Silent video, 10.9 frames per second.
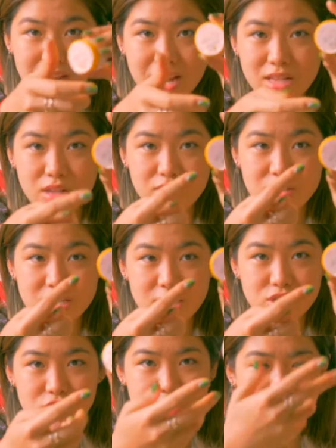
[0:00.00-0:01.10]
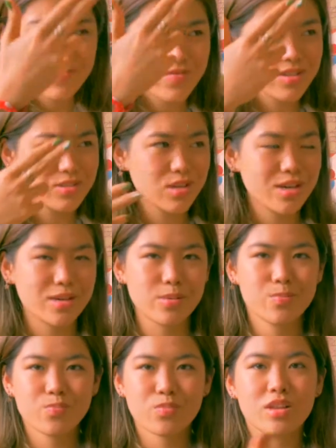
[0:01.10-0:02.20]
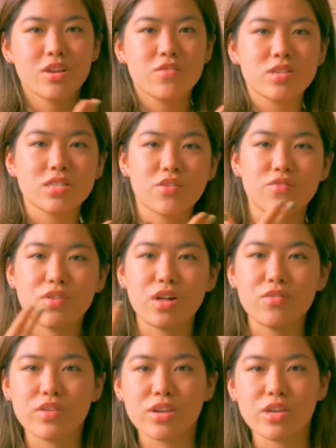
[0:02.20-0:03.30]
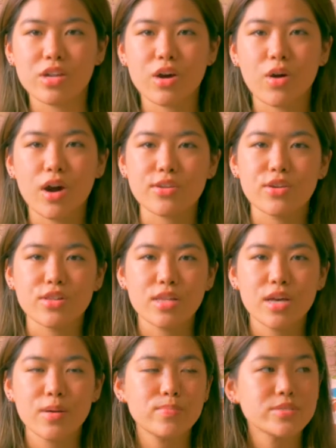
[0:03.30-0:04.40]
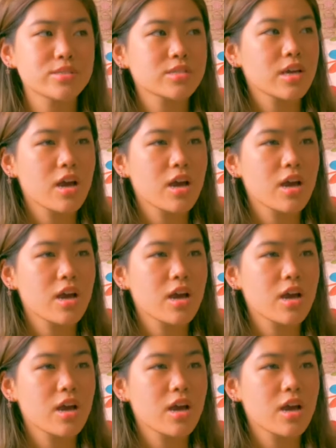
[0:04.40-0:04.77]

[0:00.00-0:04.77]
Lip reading: I love the texture. It feels like velvet, you know, on your lips.